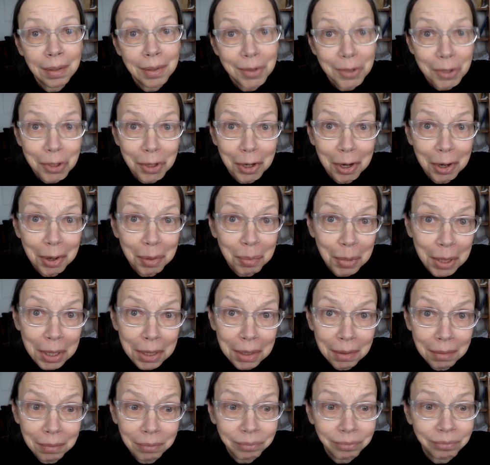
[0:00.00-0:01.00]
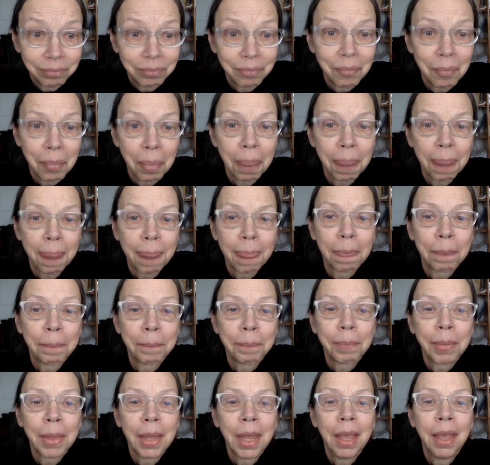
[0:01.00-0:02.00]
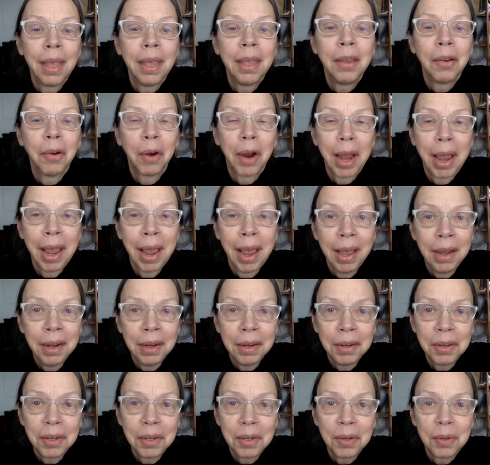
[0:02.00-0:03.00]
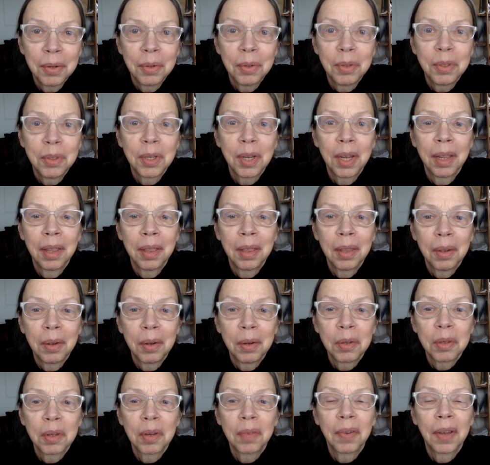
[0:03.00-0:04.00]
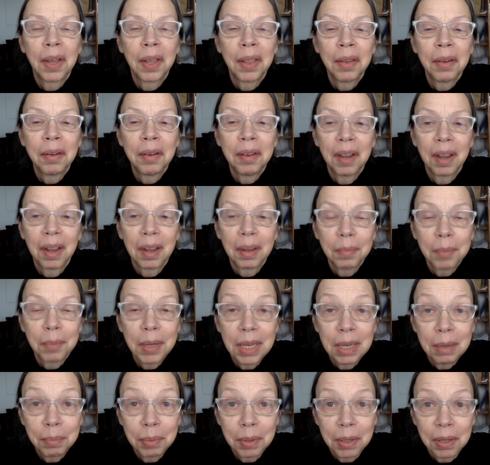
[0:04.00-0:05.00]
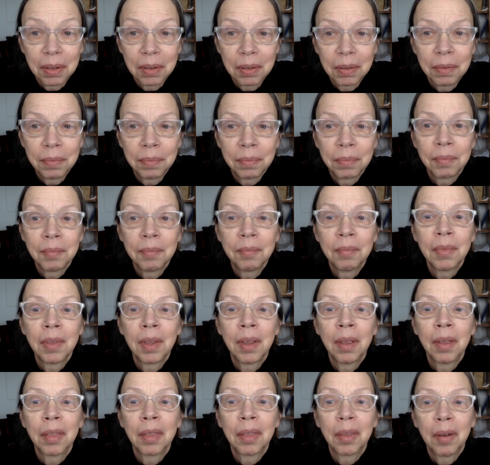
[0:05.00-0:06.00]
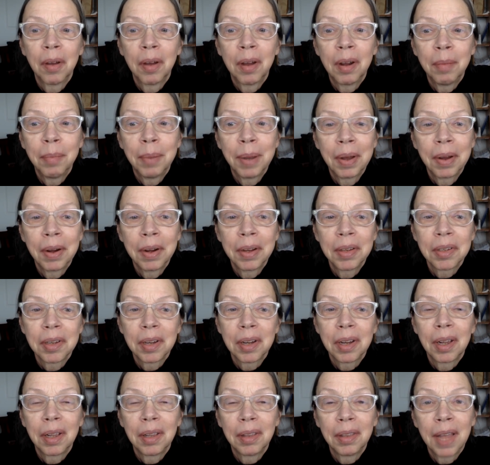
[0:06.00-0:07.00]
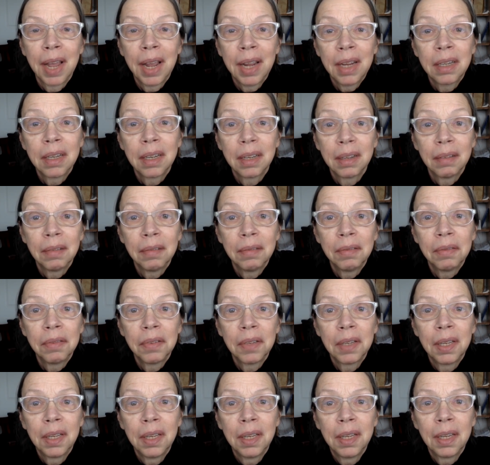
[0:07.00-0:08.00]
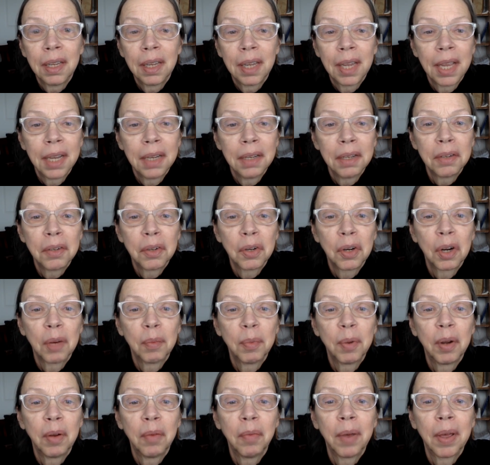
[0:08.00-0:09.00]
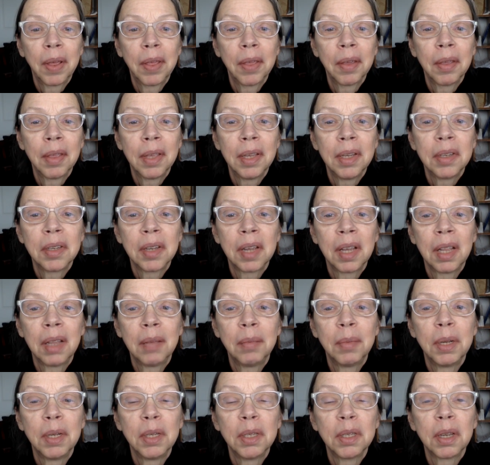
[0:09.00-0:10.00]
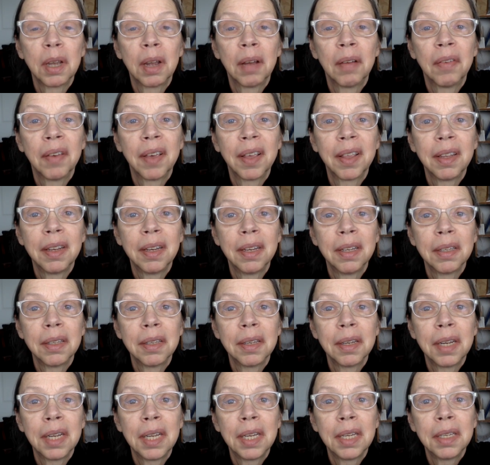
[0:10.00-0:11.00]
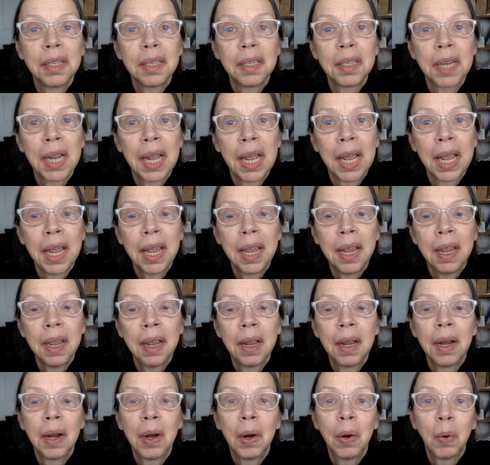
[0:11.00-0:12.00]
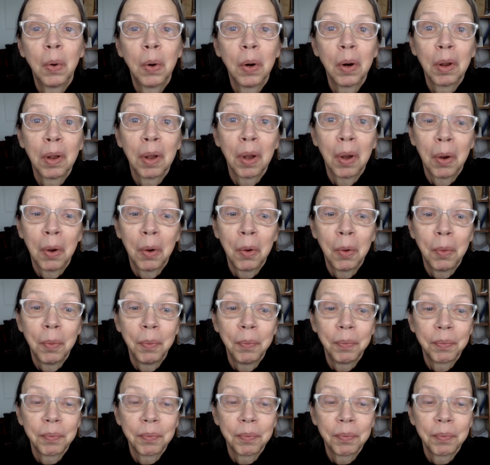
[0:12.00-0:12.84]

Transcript: charming? Your attitudes and those of other young people, thought about as a collective, can determine whether these elements of ethnicity stay or go.